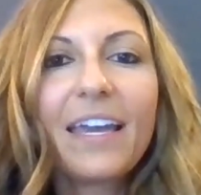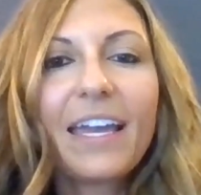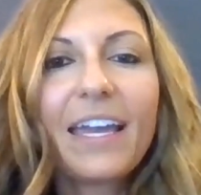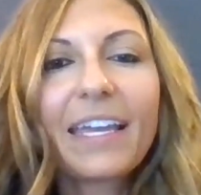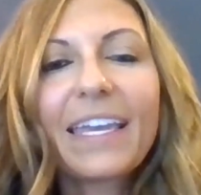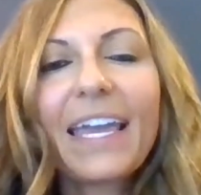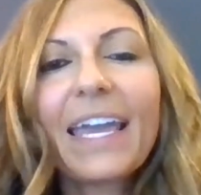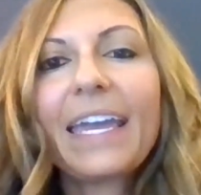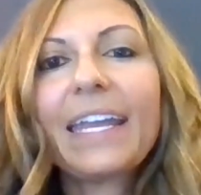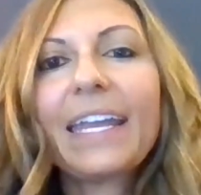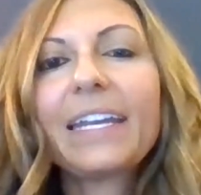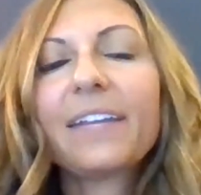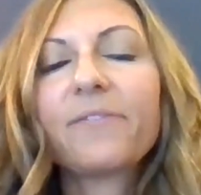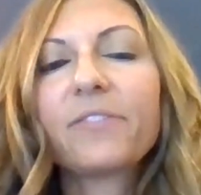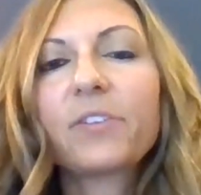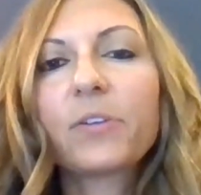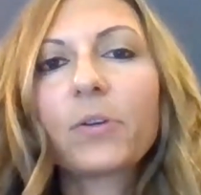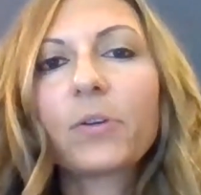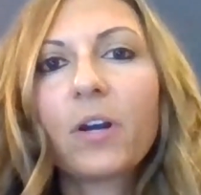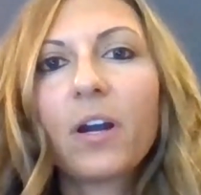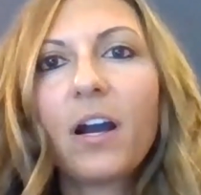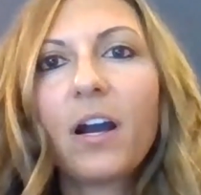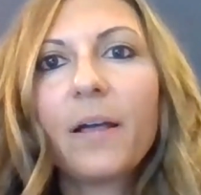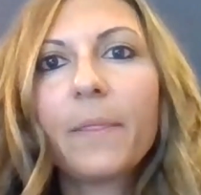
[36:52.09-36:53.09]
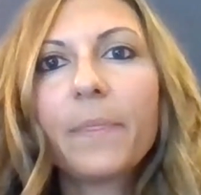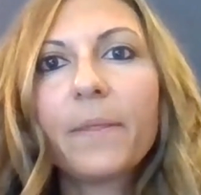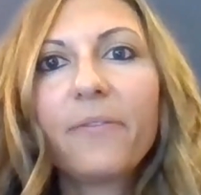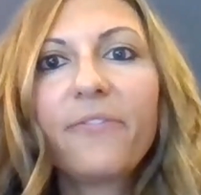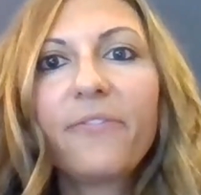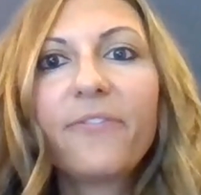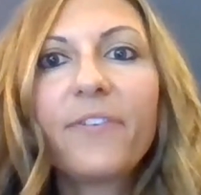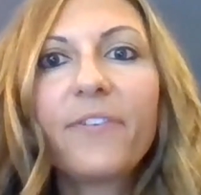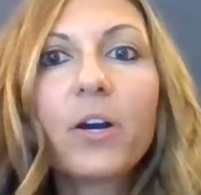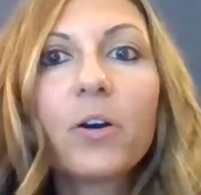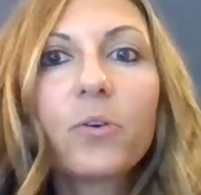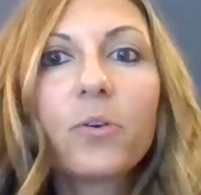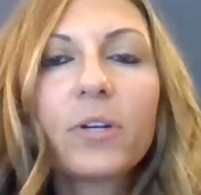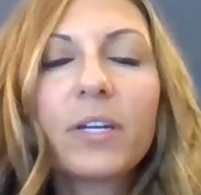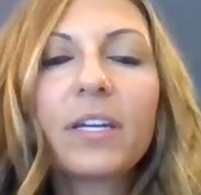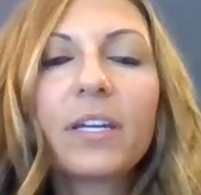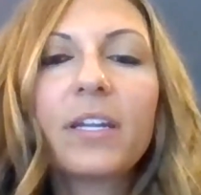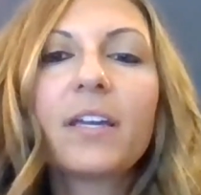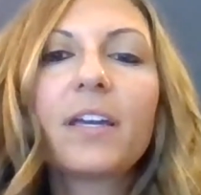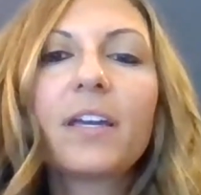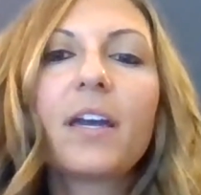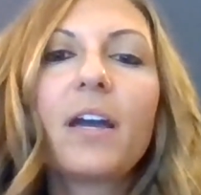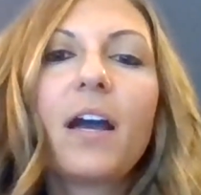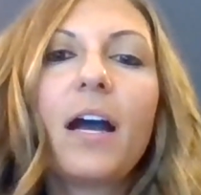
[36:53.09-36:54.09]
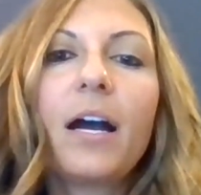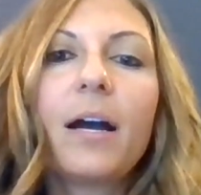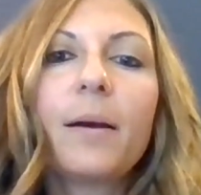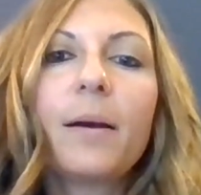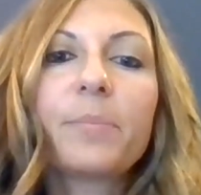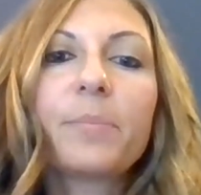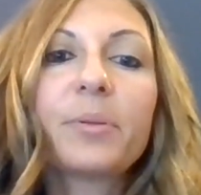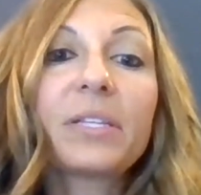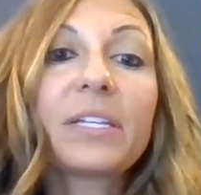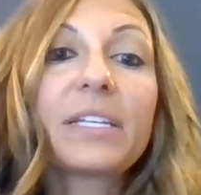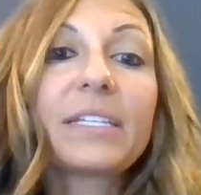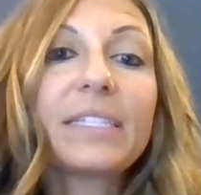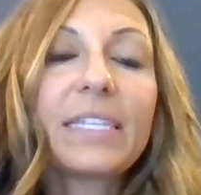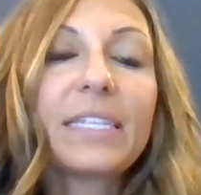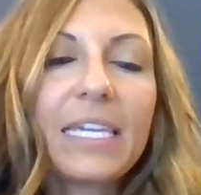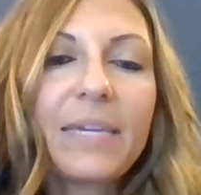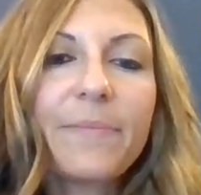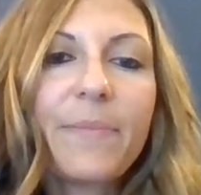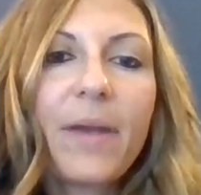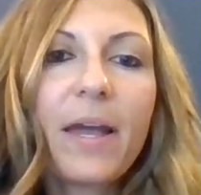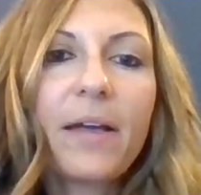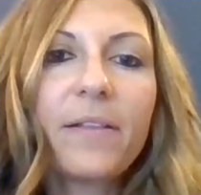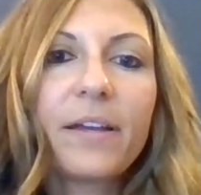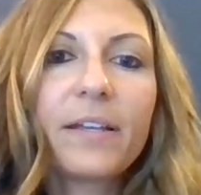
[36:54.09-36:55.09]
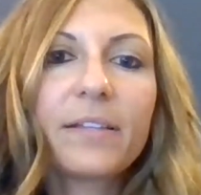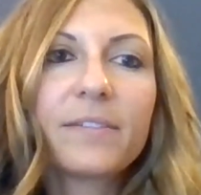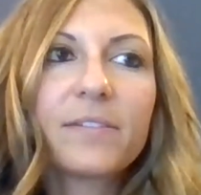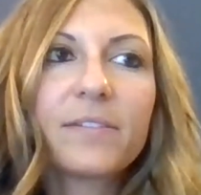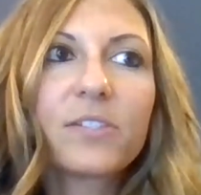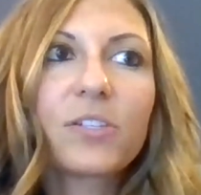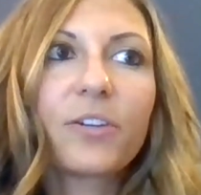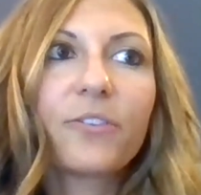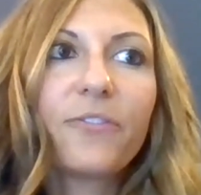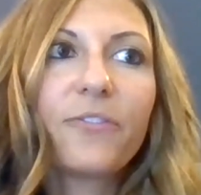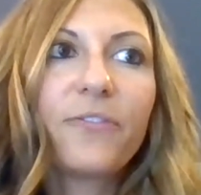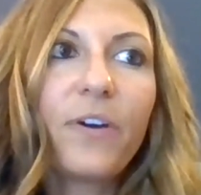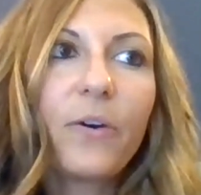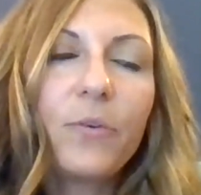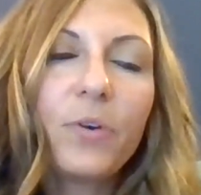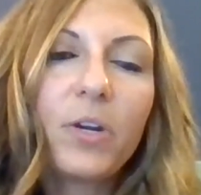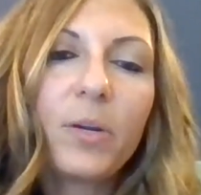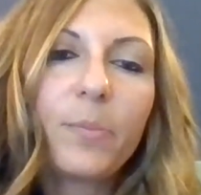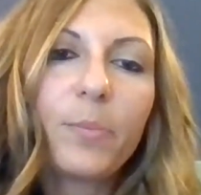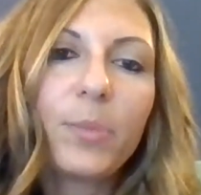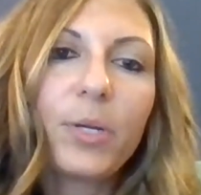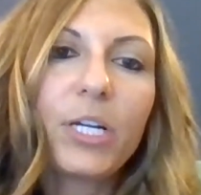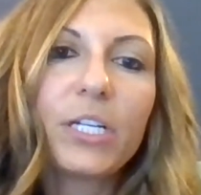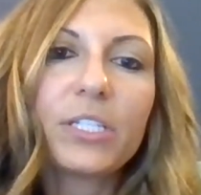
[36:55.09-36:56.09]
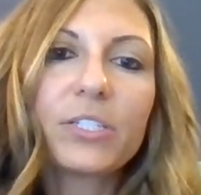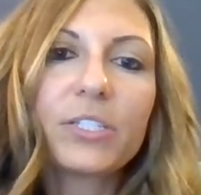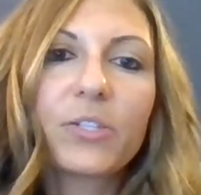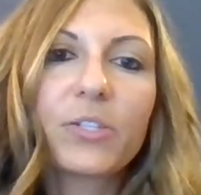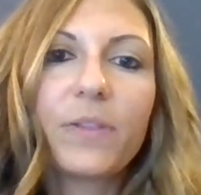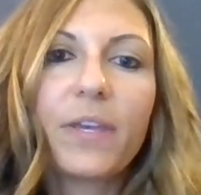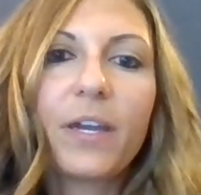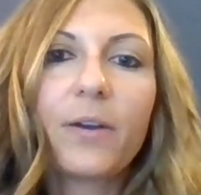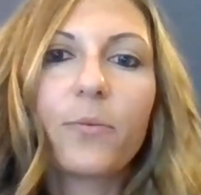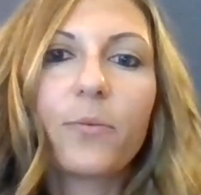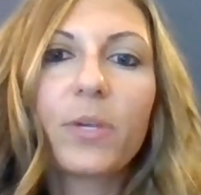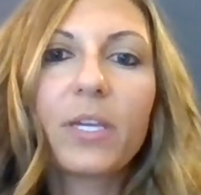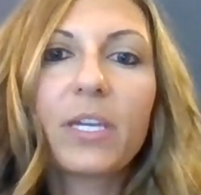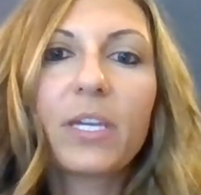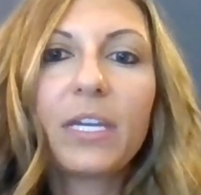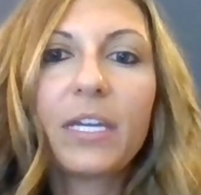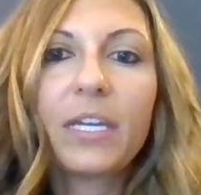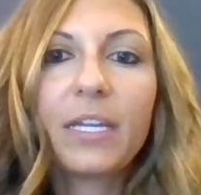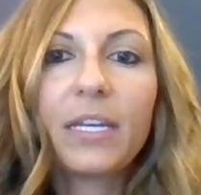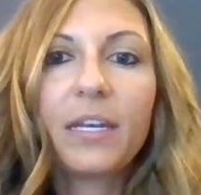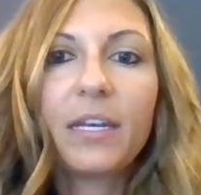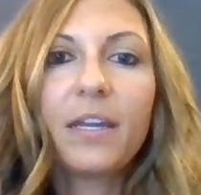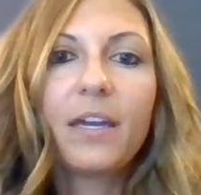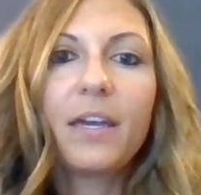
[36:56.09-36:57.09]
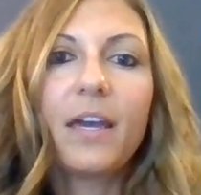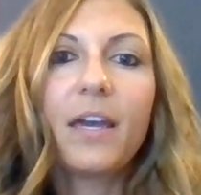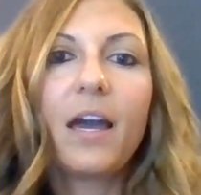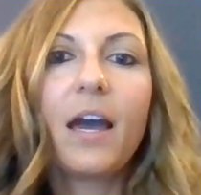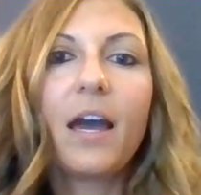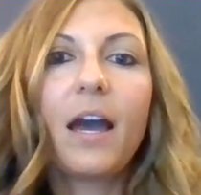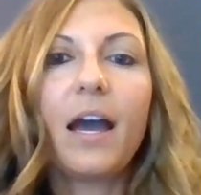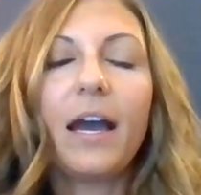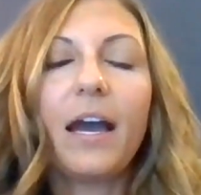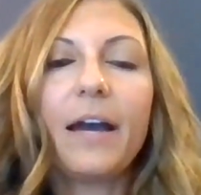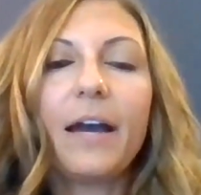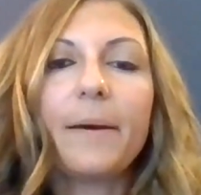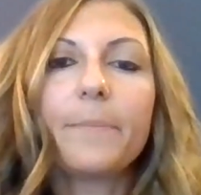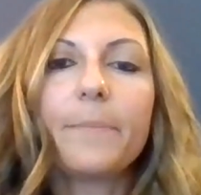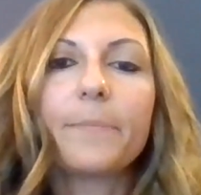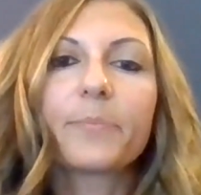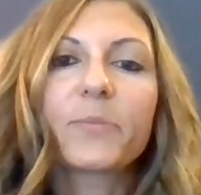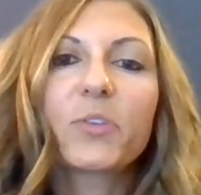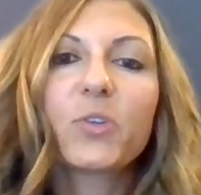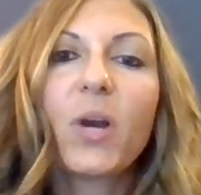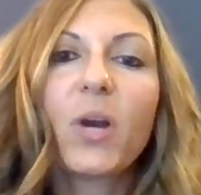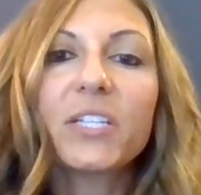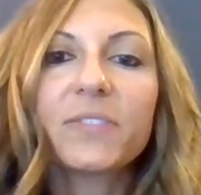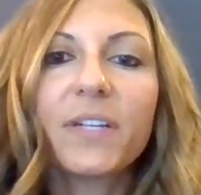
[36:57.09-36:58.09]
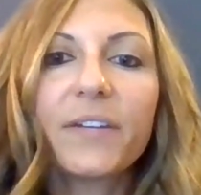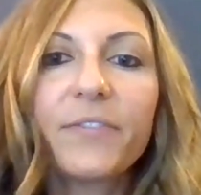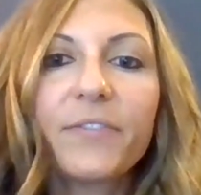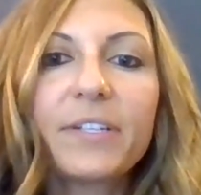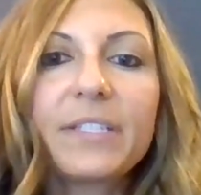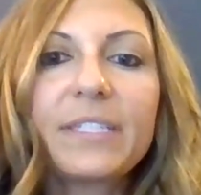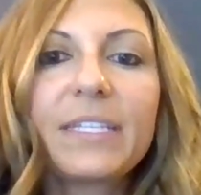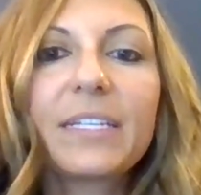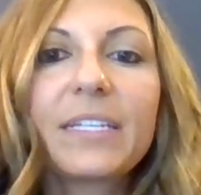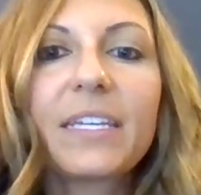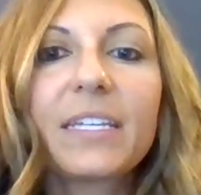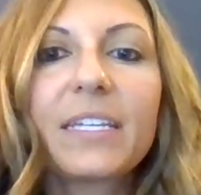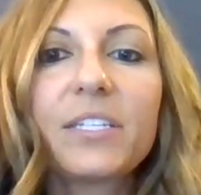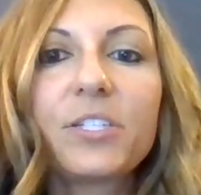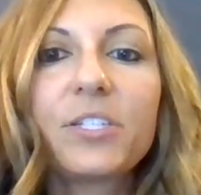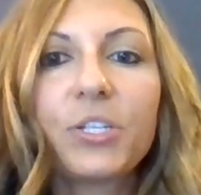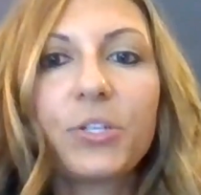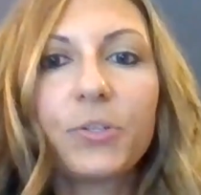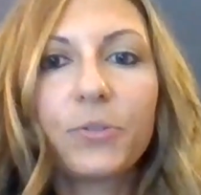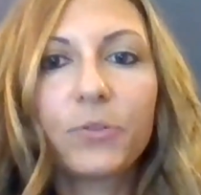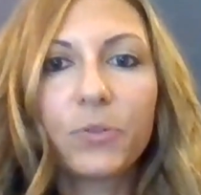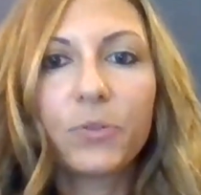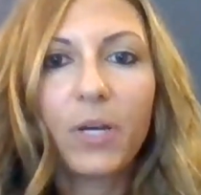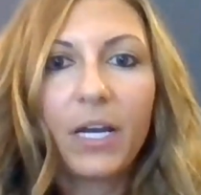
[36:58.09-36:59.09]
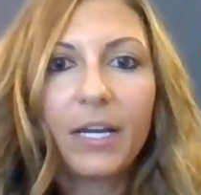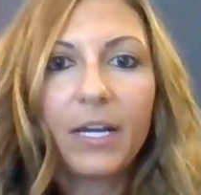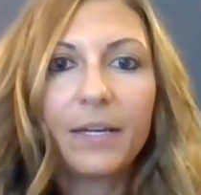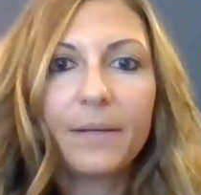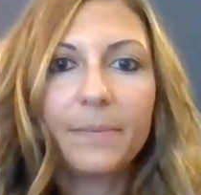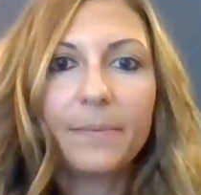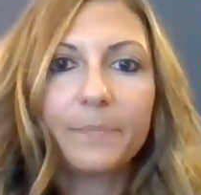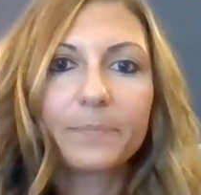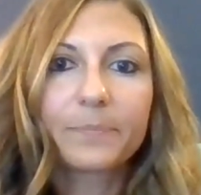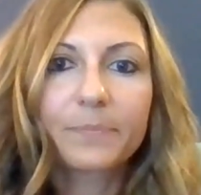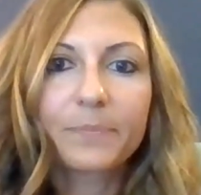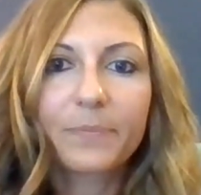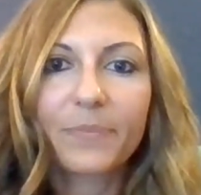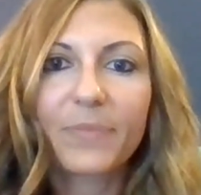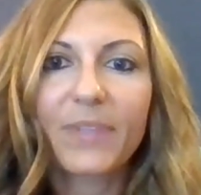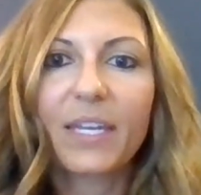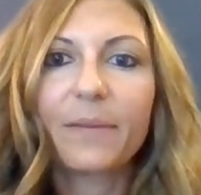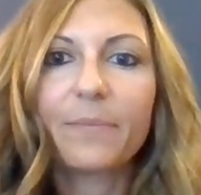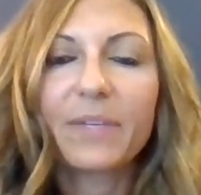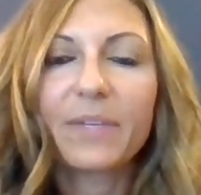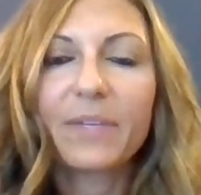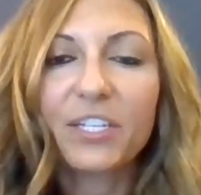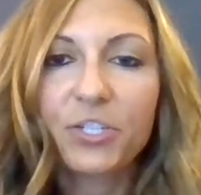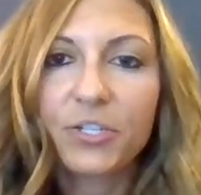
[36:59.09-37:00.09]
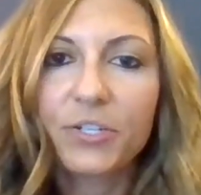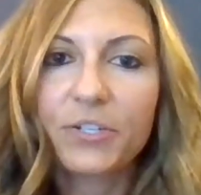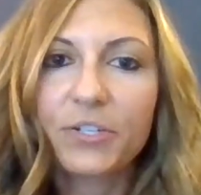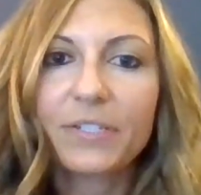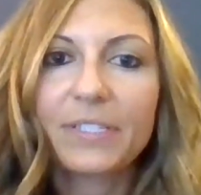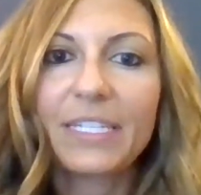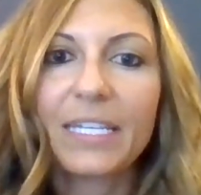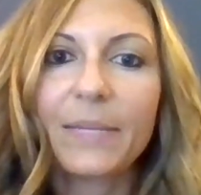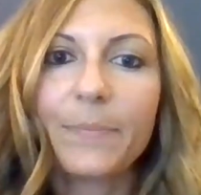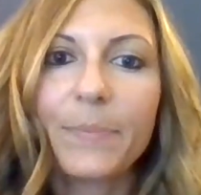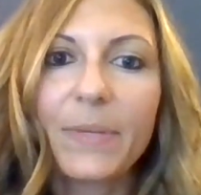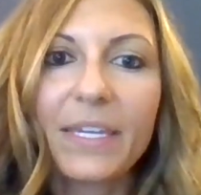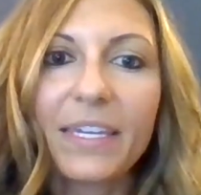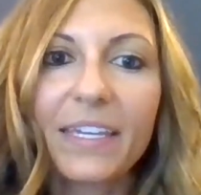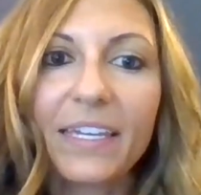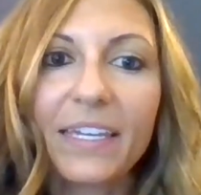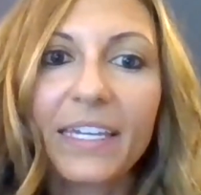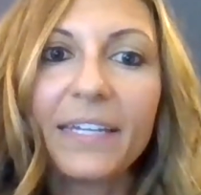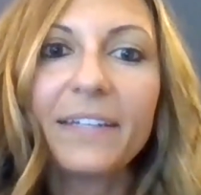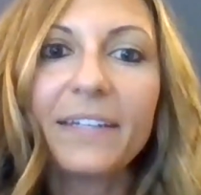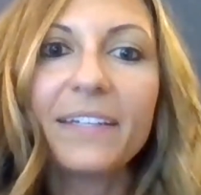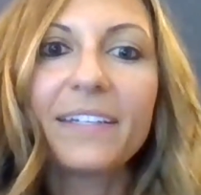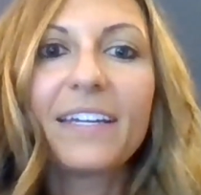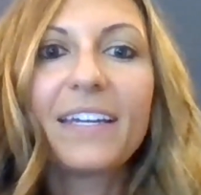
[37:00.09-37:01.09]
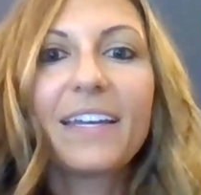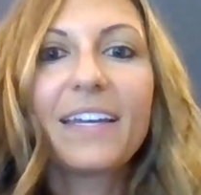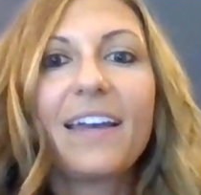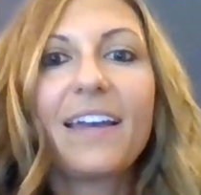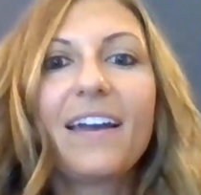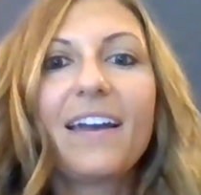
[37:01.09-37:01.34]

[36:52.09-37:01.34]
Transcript: Again, if you're on the phone, please email us your phone number so that we can cross-reference and get you your CPE.